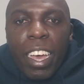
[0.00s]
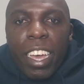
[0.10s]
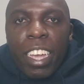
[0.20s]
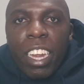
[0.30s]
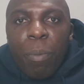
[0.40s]

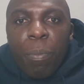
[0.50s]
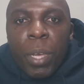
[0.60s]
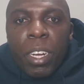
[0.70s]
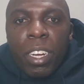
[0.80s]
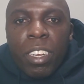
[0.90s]
Adam
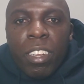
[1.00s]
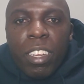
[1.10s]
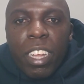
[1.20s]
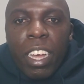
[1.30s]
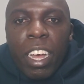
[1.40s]
Beard,
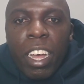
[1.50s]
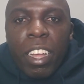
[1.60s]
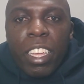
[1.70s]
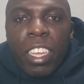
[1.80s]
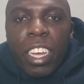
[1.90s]

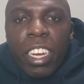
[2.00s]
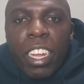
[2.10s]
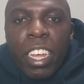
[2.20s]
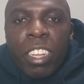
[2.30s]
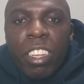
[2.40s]
Ian
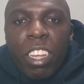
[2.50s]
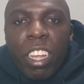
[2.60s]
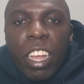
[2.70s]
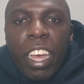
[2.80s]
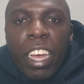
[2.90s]

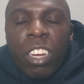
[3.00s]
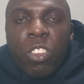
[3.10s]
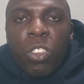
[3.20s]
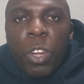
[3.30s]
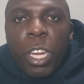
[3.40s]

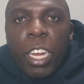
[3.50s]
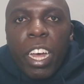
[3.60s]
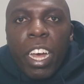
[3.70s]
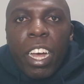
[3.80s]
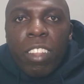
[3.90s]
Henderson
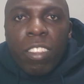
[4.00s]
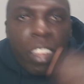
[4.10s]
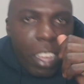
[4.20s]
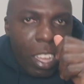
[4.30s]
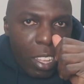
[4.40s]
as
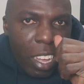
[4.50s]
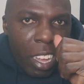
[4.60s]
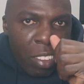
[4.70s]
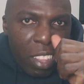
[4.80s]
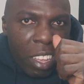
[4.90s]

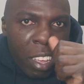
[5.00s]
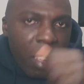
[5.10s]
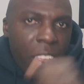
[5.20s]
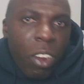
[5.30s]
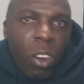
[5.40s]

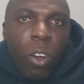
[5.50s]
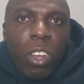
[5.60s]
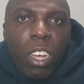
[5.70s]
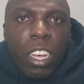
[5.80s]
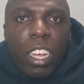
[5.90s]
the lock.